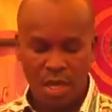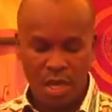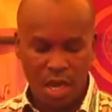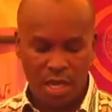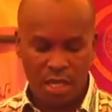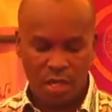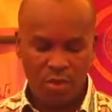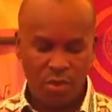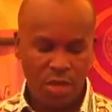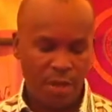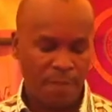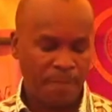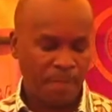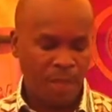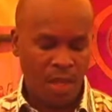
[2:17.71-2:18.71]
Hallelujah.
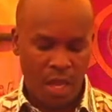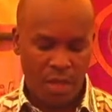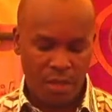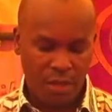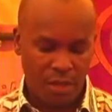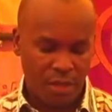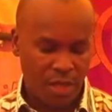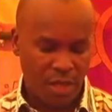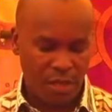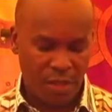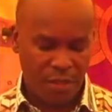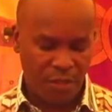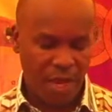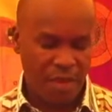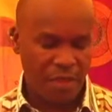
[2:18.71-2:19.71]
And the
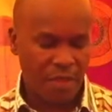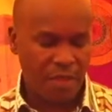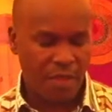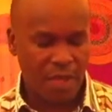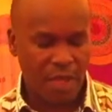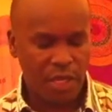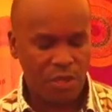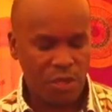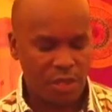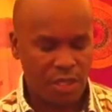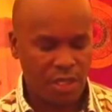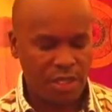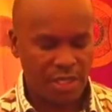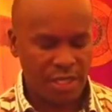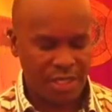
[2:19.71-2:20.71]
third thing that the angel
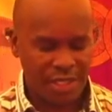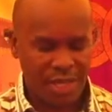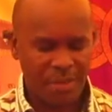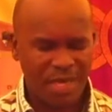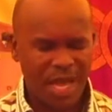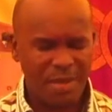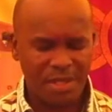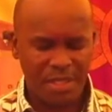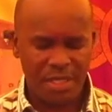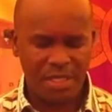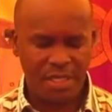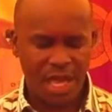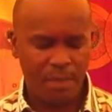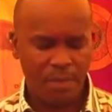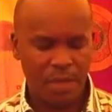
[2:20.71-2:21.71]
said is that sometimes things
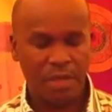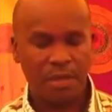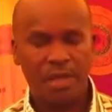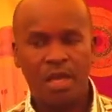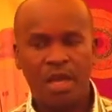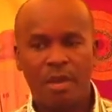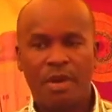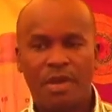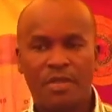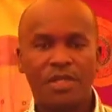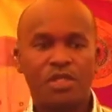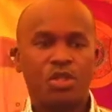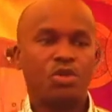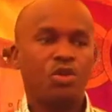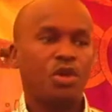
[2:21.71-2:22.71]
happen, but this
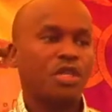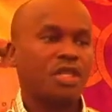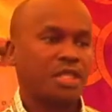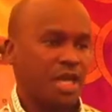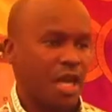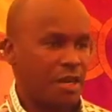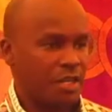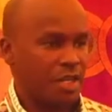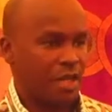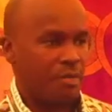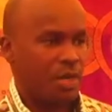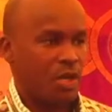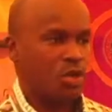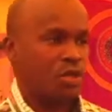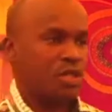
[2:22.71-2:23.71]
should not discourage them
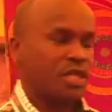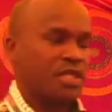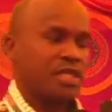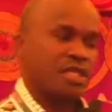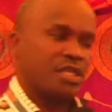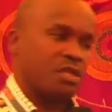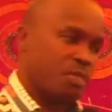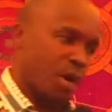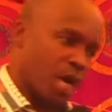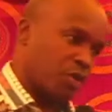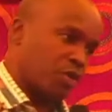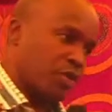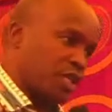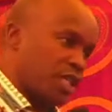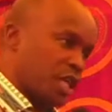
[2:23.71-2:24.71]
because this is part
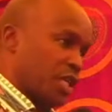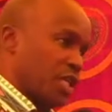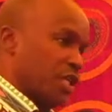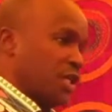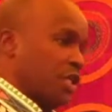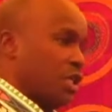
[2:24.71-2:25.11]
of the journey.